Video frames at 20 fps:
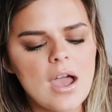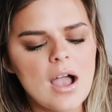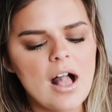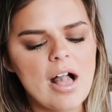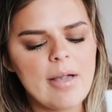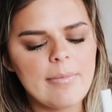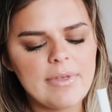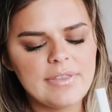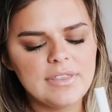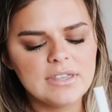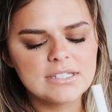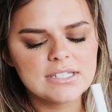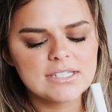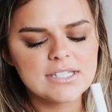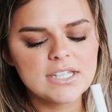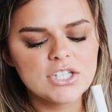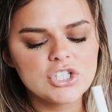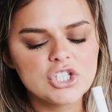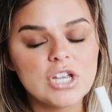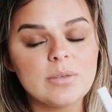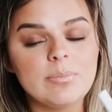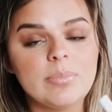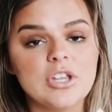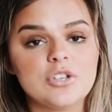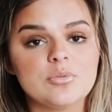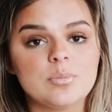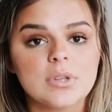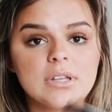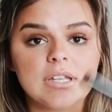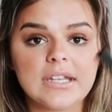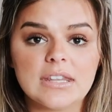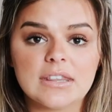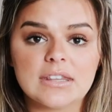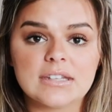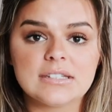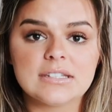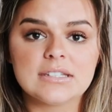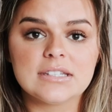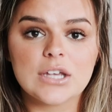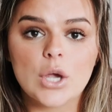Um, and this is in the shade Peach Bellini.
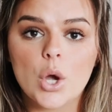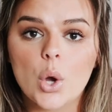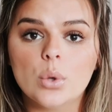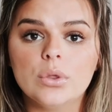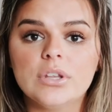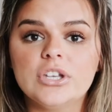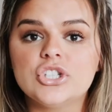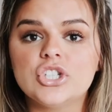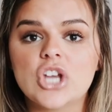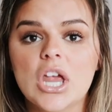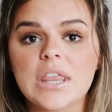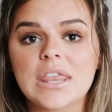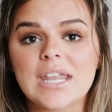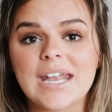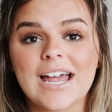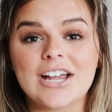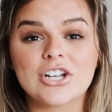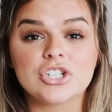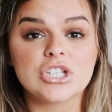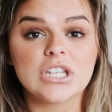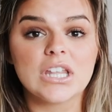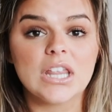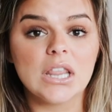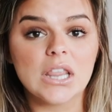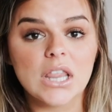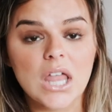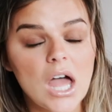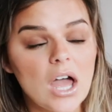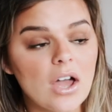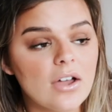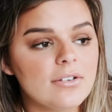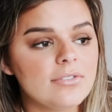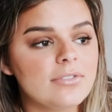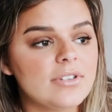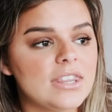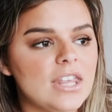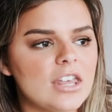This is the only shade that I actually love.